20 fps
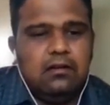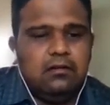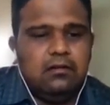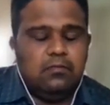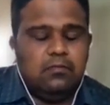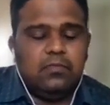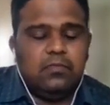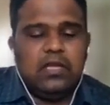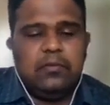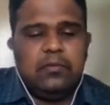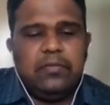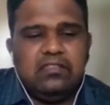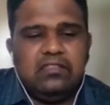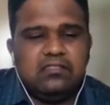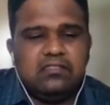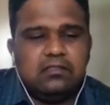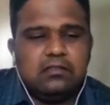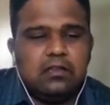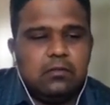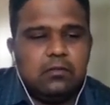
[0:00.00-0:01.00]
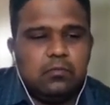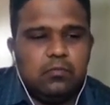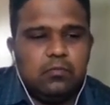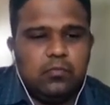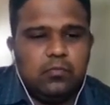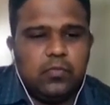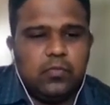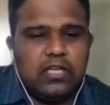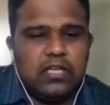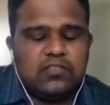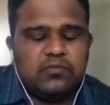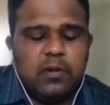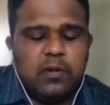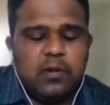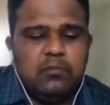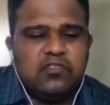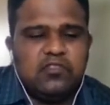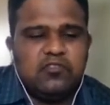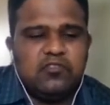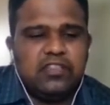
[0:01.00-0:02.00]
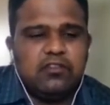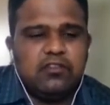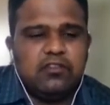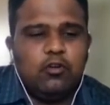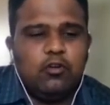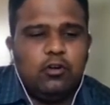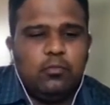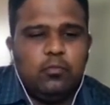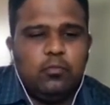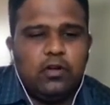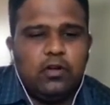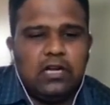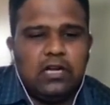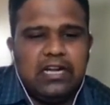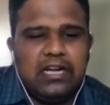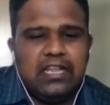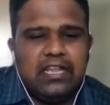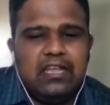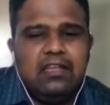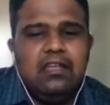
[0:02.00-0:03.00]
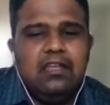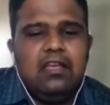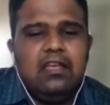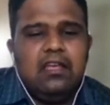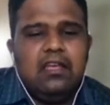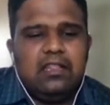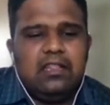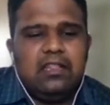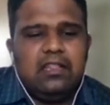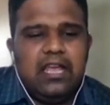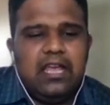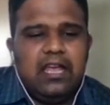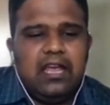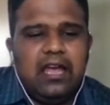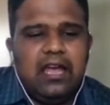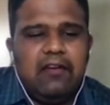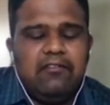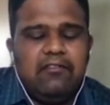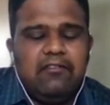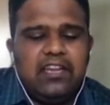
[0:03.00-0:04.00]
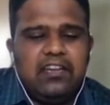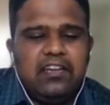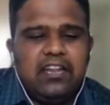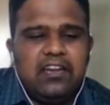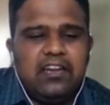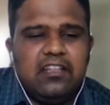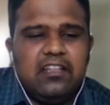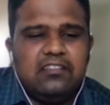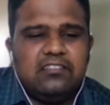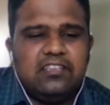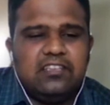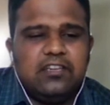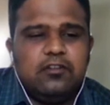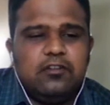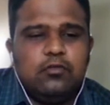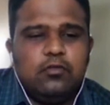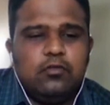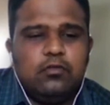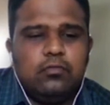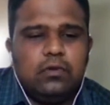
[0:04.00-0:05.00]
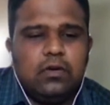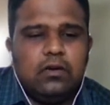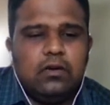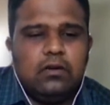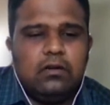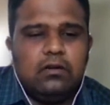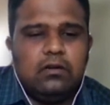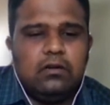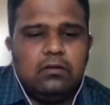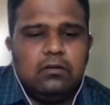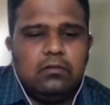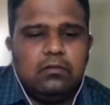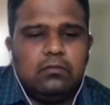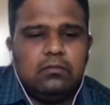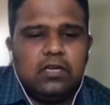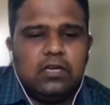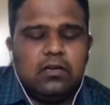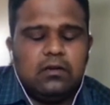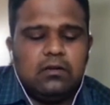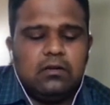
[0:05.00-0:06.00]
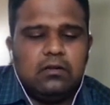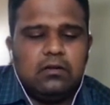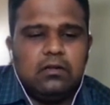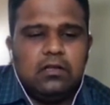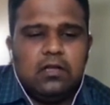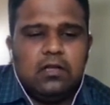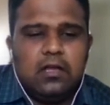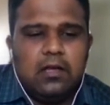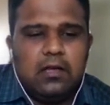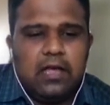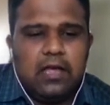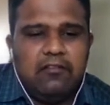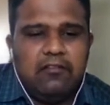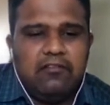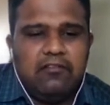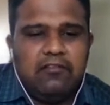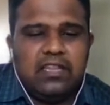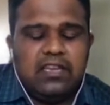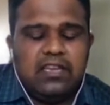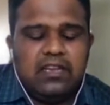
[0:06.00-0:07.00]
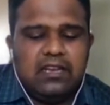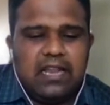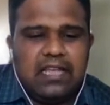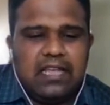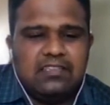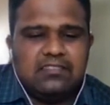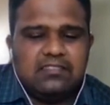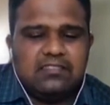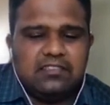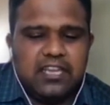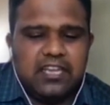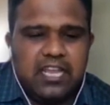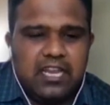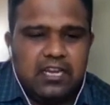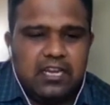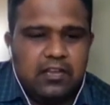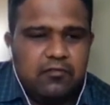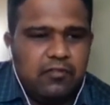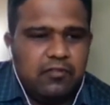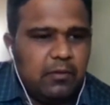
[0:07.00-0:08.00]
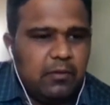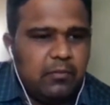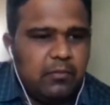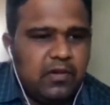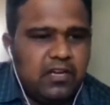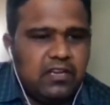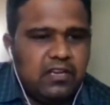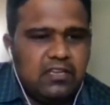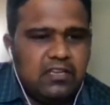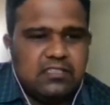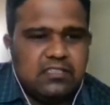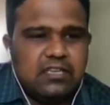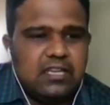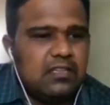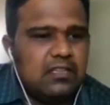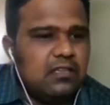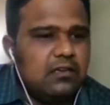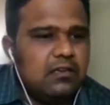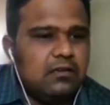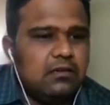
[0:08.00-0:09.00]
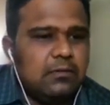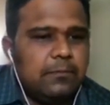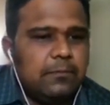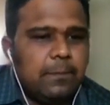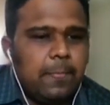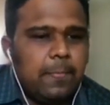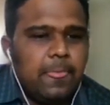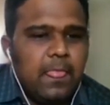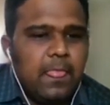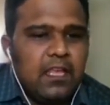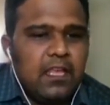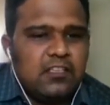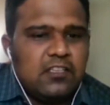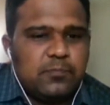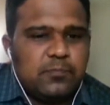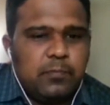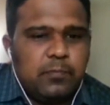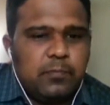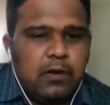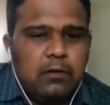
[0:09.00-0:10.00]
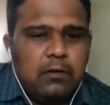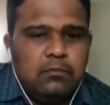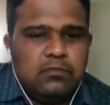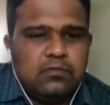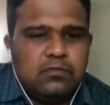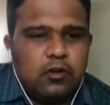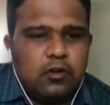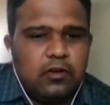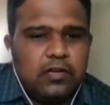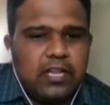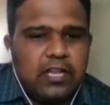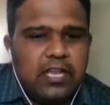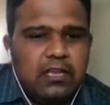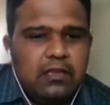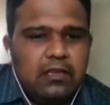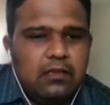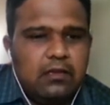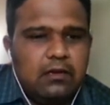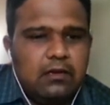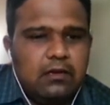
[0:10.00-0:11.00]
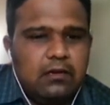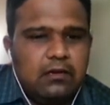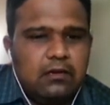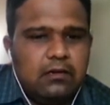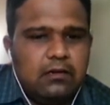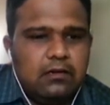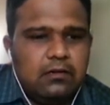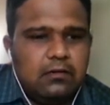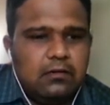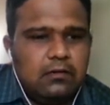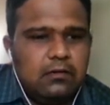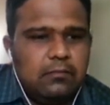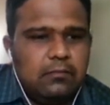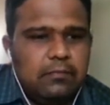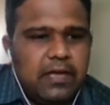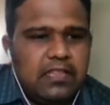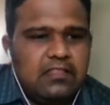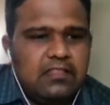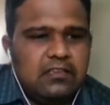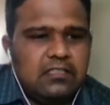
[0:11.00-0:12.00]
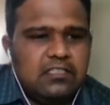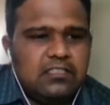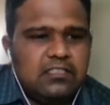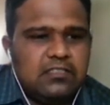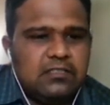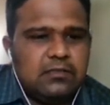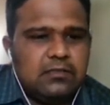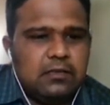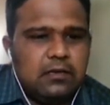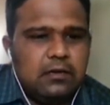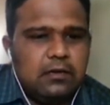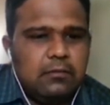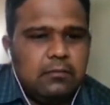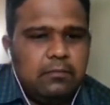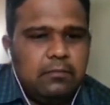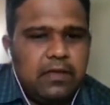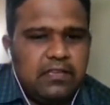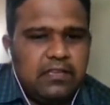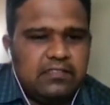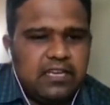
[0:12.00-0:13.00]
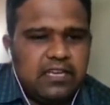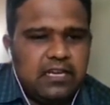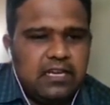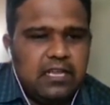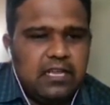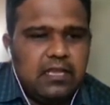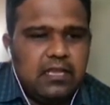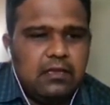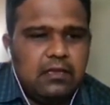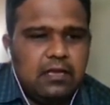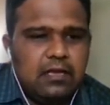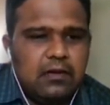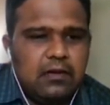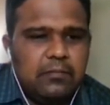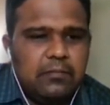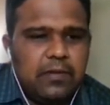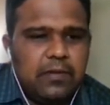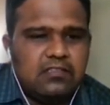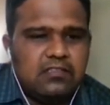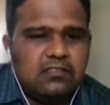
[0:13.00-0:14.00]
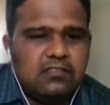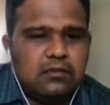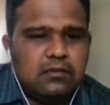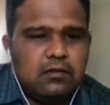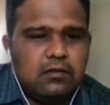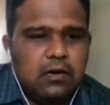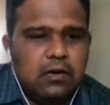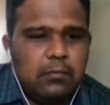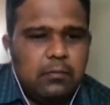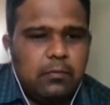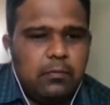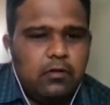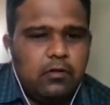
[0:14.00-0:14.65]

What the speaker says: means the sperms with good motility, they have the tendency to have the less DNA fragmentation, and the sperm sorting methods basically are based upon